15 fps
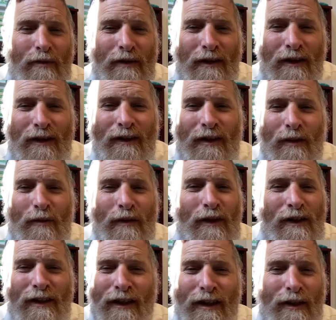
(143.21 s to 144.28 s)
please help me
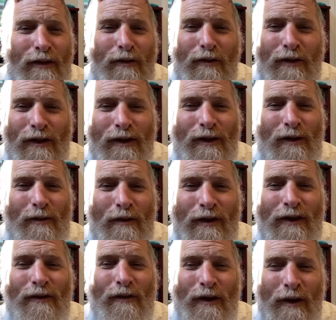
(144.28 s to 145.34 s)
because I need you just as
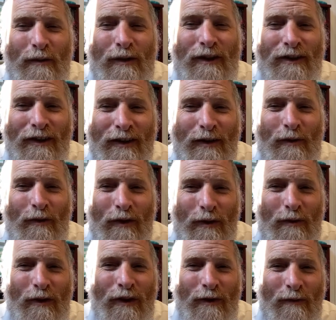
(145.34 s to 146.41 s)
much as when I'm stuck in
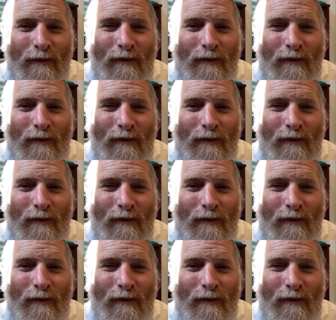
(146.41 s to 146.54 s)
one way.